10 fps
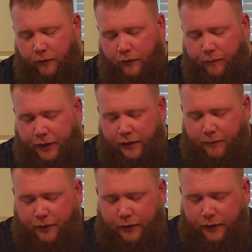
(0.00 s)
we're gonna pick the
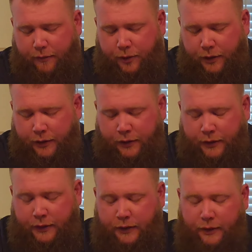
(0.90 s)
bird up
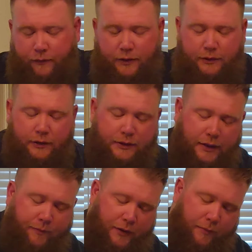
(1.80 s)
and we're just gonna
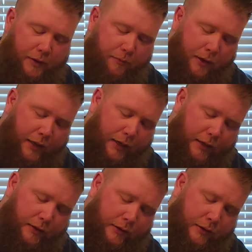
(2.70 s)
tip them in
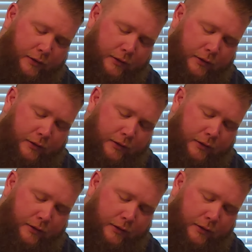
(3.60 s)
behind